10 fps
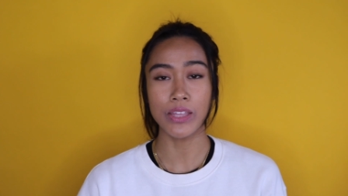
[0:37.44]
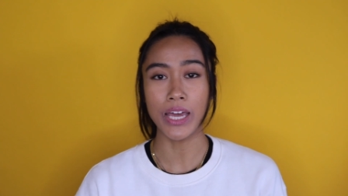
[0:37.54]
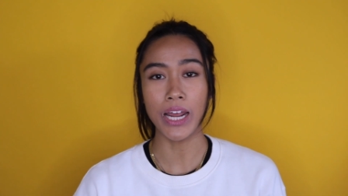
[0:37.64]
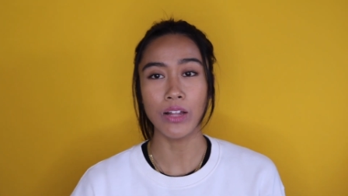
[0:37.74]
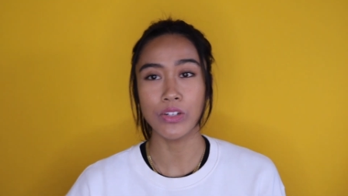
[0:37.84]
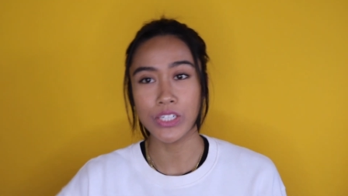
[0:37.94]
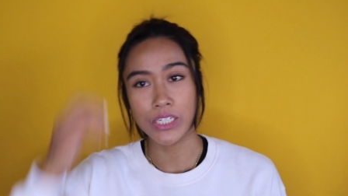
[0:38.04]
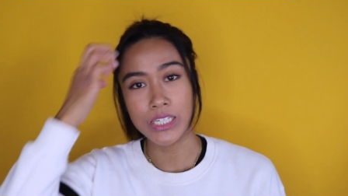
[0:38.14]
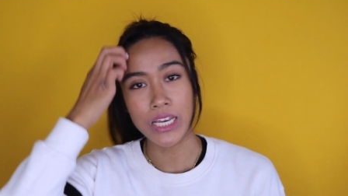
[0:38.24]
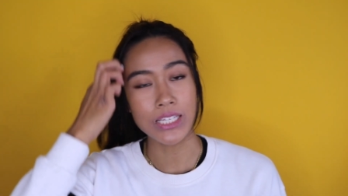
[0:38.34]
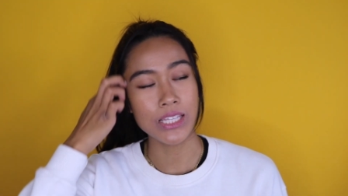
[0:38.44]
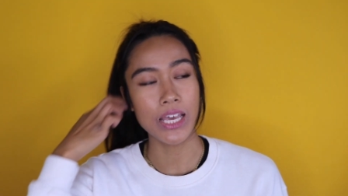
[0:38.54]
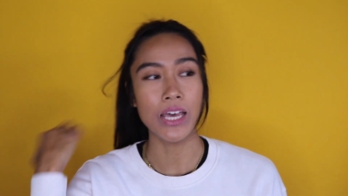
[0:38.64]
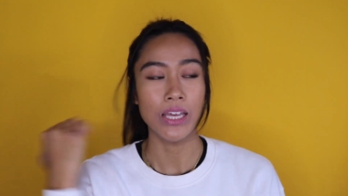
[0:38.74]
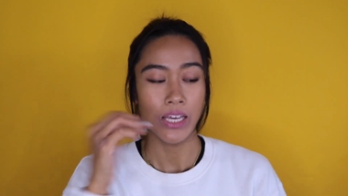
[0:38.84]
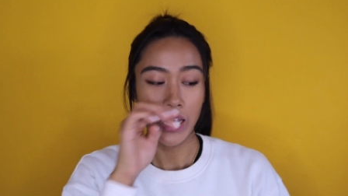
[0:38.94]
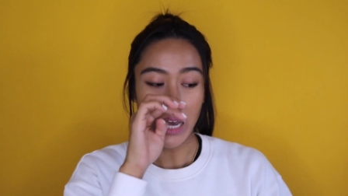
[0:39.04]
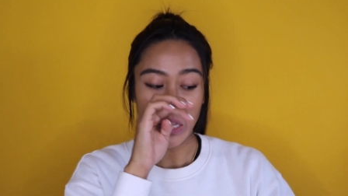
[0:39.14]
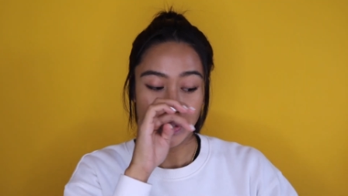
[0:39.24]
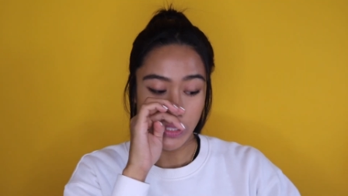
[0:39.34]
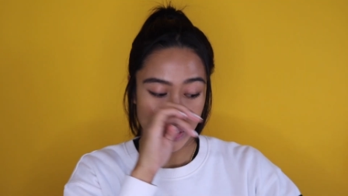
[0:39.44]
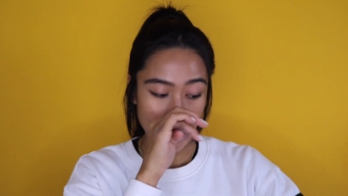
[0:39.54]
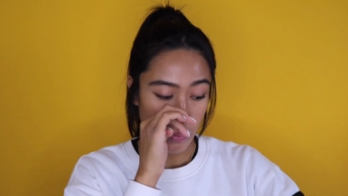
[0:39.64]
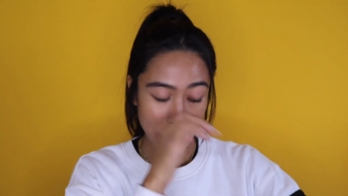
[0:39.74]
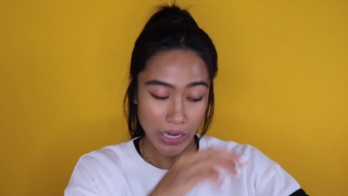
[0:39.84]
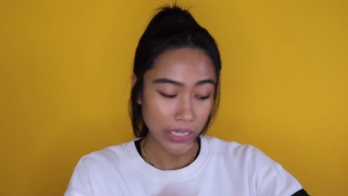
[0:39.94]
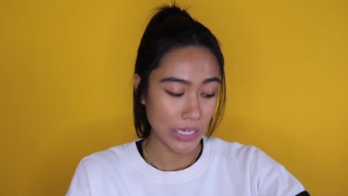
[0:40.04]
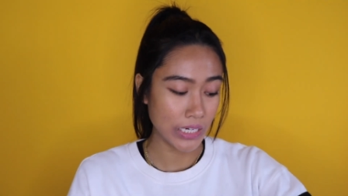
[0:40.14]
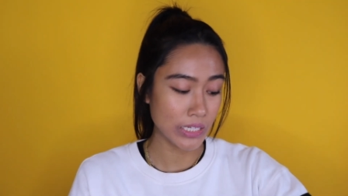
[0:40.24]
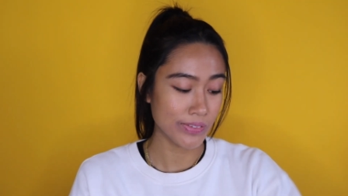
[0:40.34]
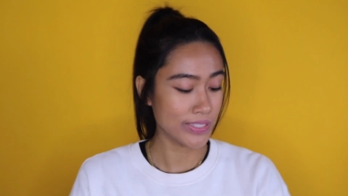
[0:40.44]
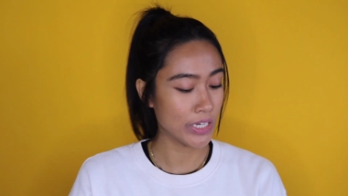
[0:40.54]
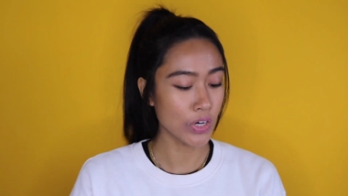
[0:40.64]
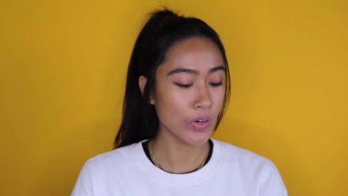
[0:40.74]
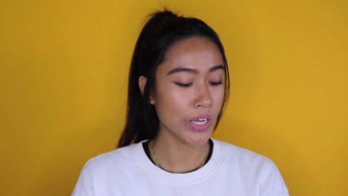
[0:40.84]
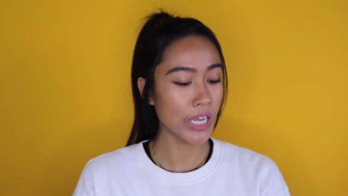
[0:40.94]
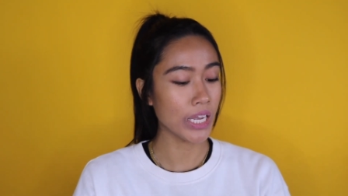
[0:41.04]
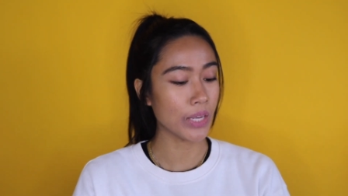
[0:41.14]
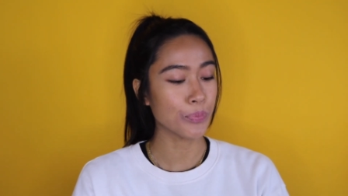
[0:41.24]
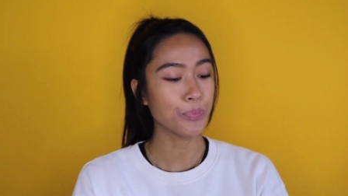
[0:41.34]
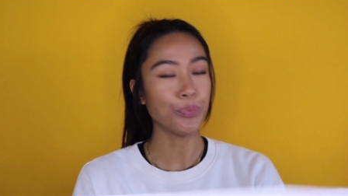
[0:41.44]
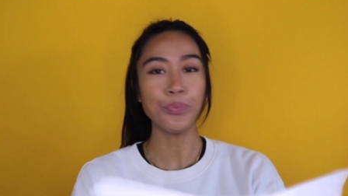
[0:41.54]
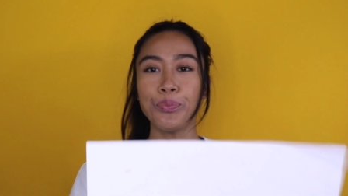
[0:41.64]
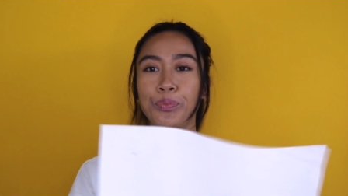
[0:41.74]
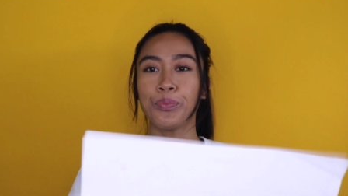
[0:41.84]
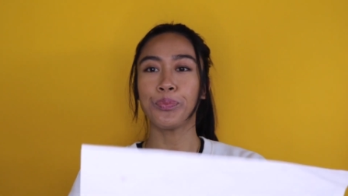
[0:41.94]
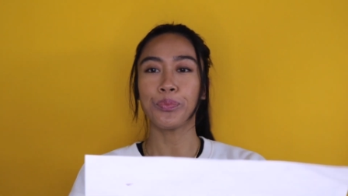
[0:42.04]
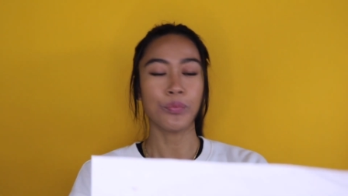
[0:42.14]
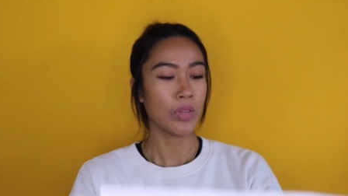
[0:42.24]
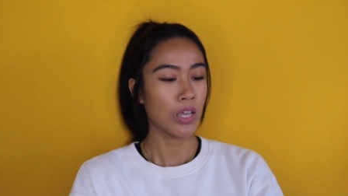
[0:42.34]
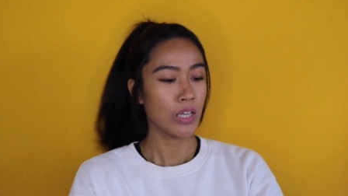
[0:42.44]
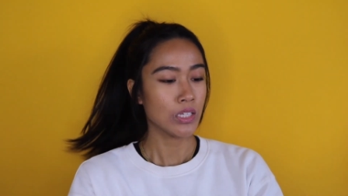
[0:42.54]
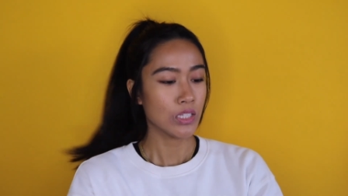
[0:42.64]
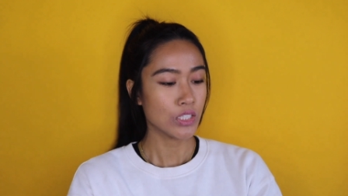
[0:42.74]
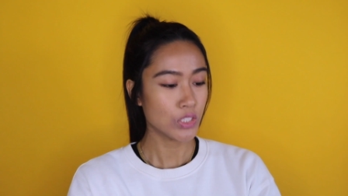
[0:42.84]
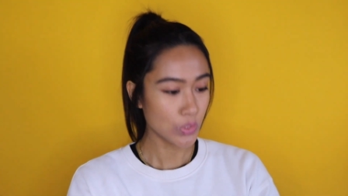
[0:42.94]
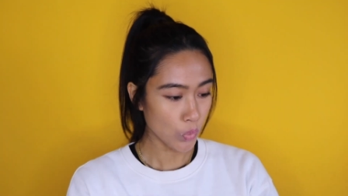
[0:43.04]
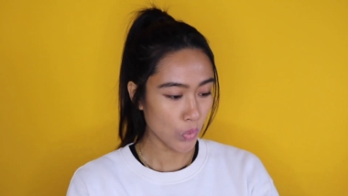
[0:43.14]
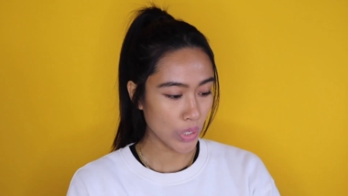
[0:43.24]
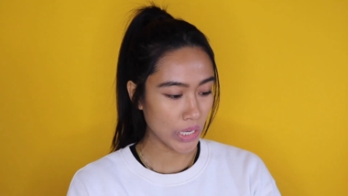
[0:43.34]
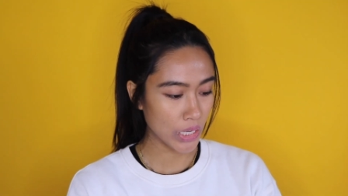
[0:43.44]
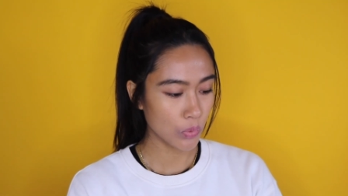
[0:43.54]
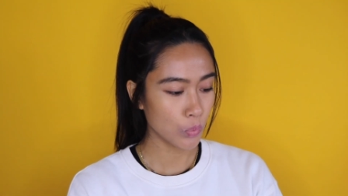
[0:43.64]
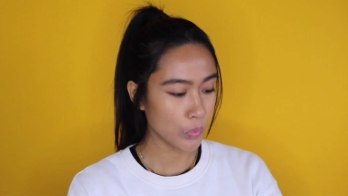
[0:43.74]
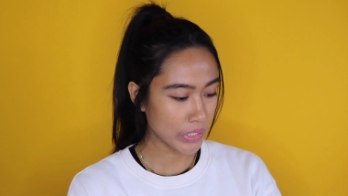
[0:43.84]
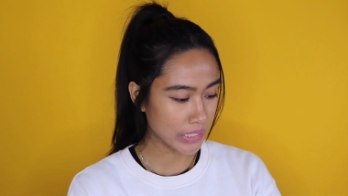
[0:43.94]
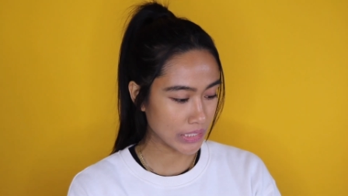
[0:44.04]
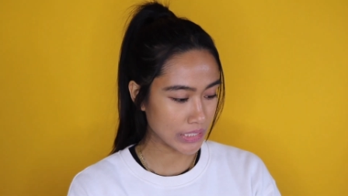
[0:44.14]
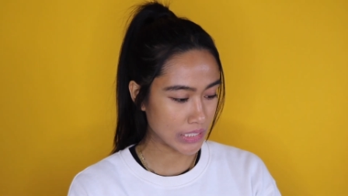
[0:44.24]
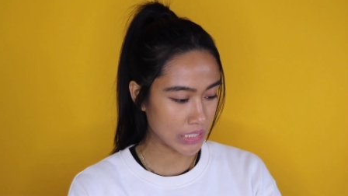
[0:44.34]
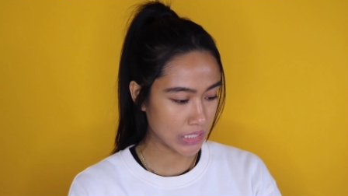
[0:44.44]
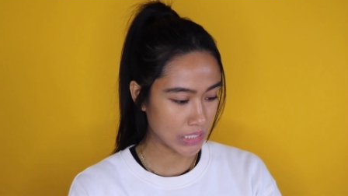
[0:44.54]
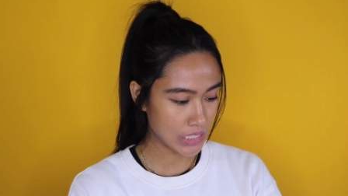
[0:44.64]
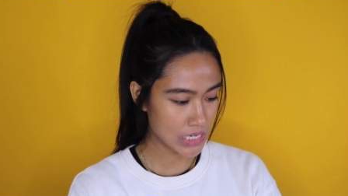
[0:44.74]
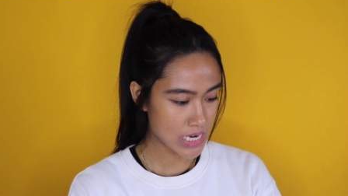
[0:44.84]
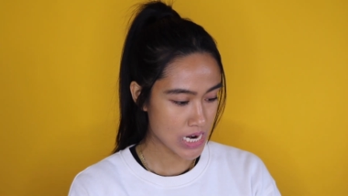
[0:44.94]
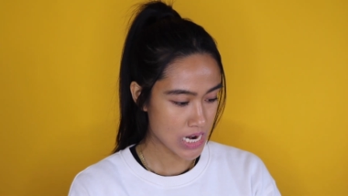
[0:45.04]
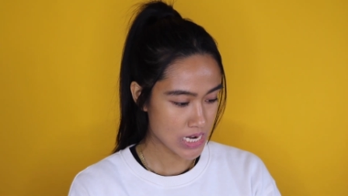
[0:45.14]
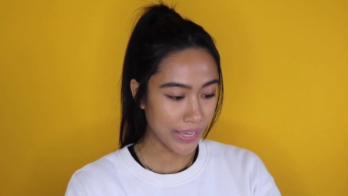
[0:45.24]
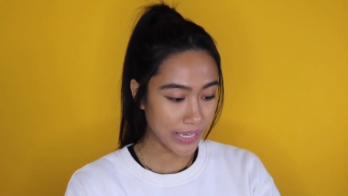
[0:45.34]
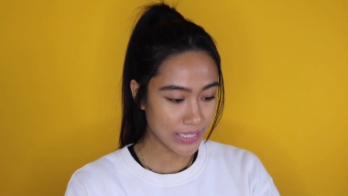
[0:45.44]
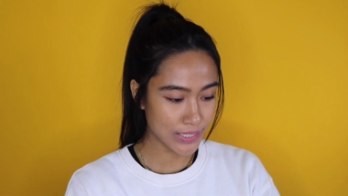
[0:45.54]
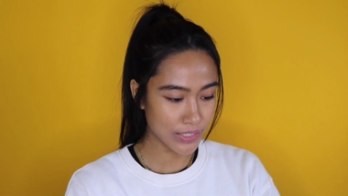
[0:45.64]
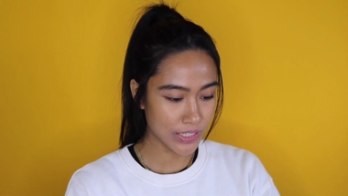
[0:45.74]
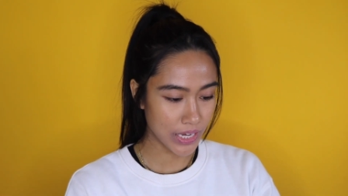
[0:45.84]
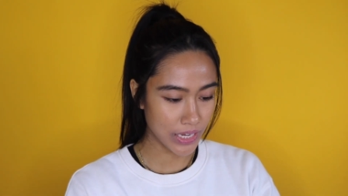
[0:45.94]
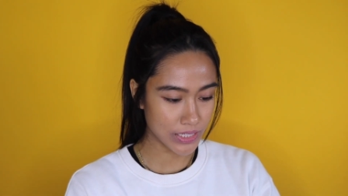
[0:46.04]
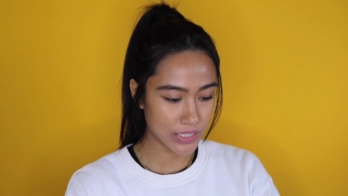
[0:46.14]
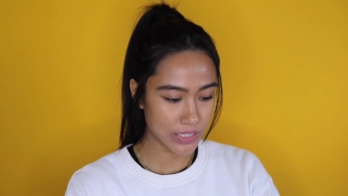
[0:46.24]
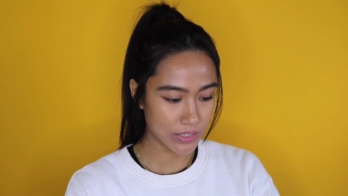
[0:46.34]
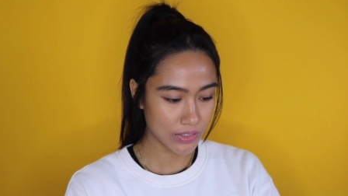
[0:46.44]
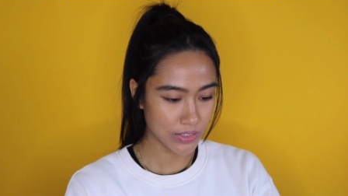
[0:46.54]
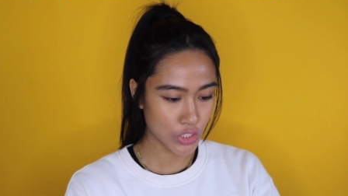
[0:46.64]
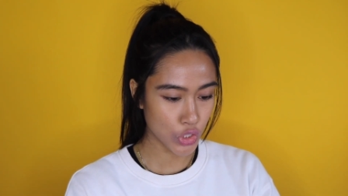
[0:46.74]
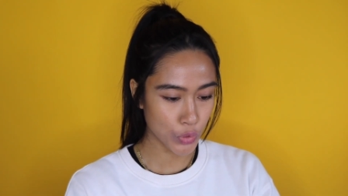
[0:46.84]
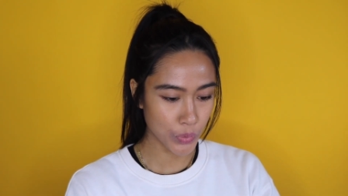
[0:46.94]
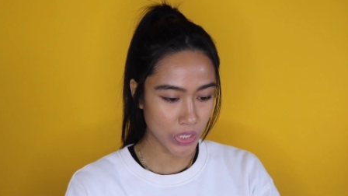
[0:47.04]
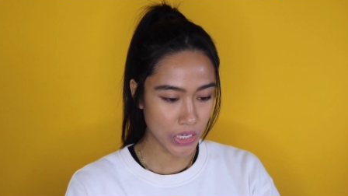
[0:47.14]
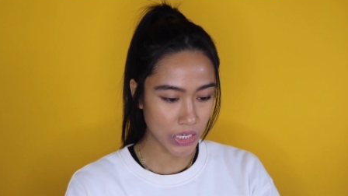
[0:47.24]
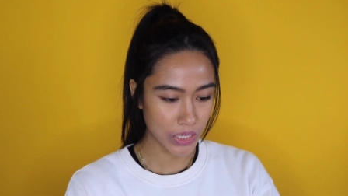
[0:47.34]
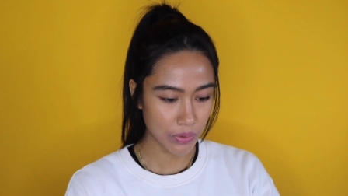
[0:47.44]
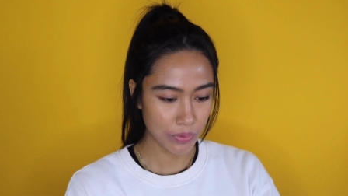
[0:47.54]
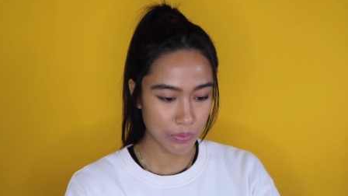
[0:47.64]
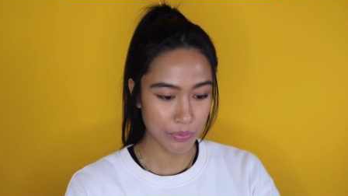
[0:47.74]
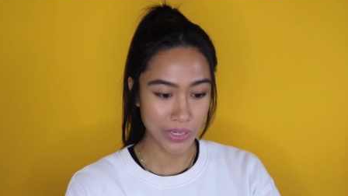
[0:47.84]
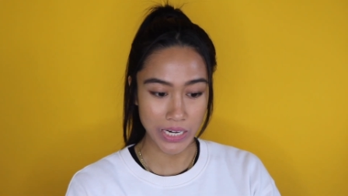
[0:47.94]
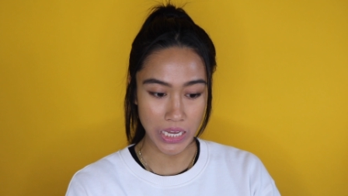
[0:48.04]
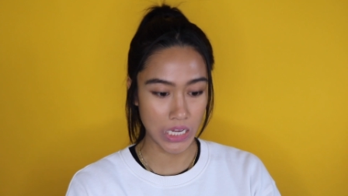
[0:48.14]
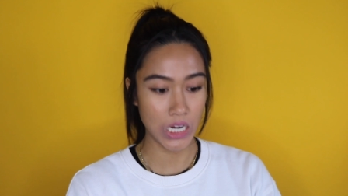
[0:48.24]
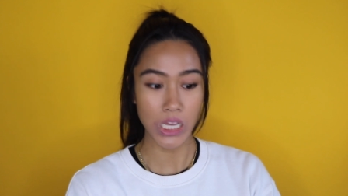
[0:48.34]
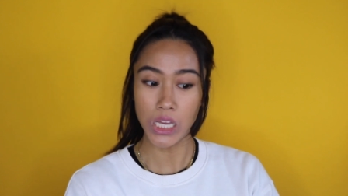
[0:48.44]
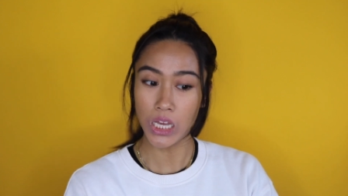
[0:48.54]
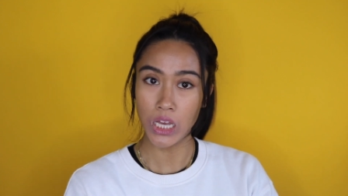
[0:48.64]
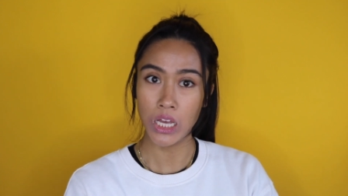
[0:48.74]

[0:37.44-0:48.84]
that allergen test, that allergist came back and he was like, okay, soy, wheat, hazelnut, tuna, banana,